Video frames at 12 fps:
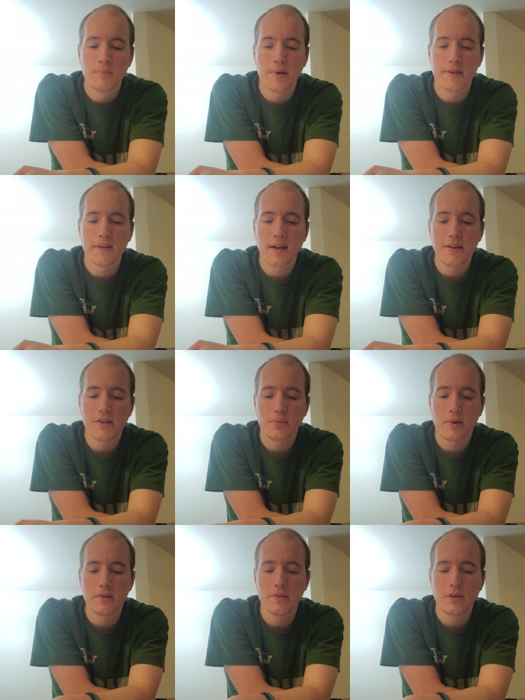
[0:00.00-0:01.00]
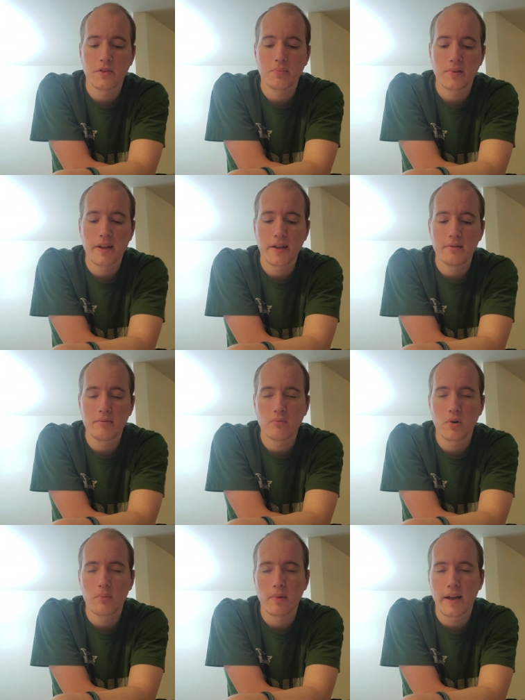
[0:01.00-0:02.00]
But I just wanted to explain
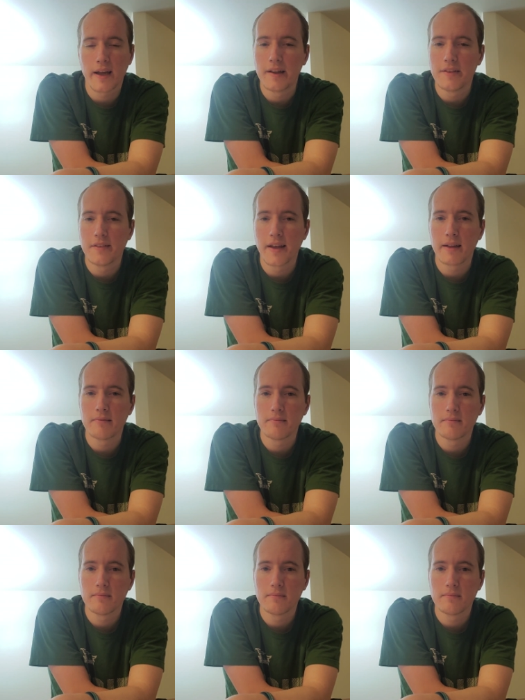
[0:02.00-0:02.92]
where my head's at